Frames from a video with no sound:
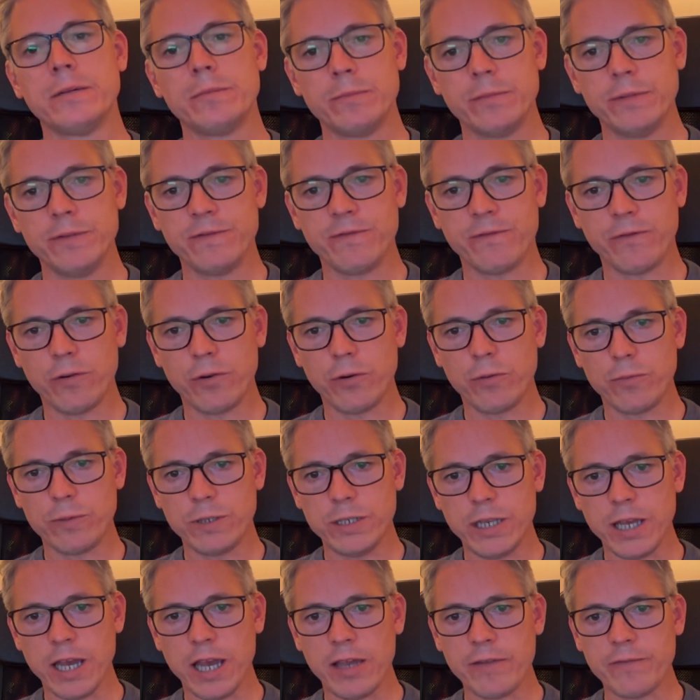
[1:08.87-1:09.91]
before we
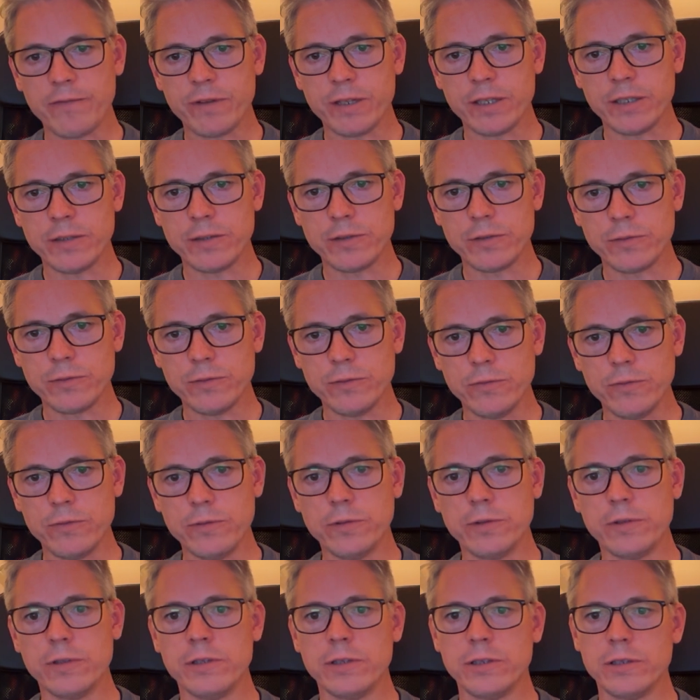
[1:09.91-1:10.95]
dive
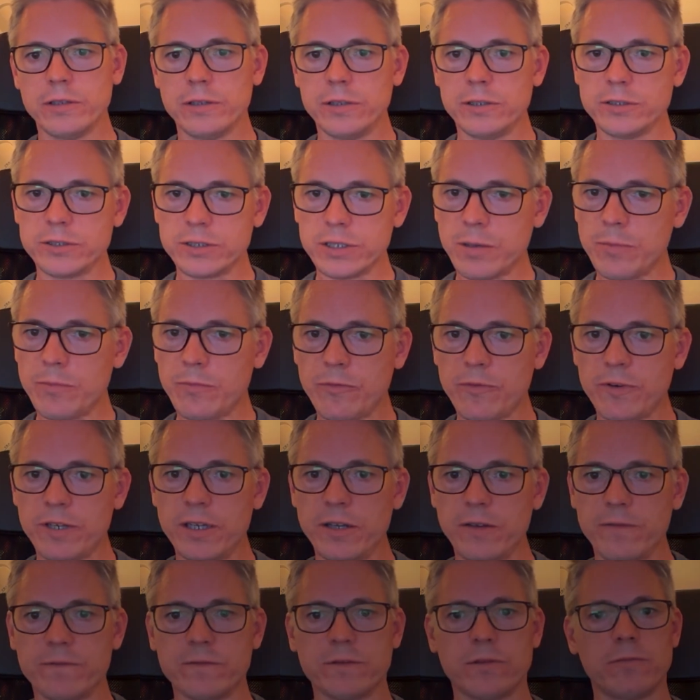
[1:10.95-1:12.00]
into the summary
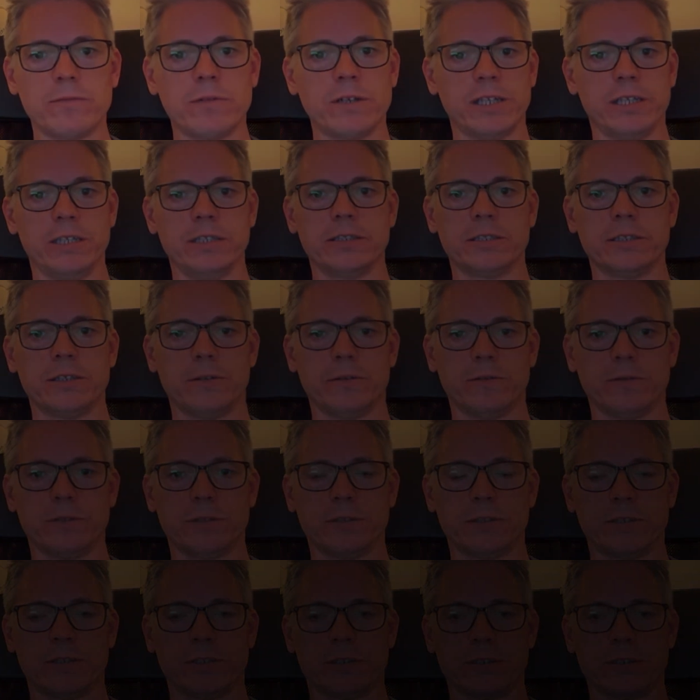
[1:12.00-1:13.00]
of the release notes.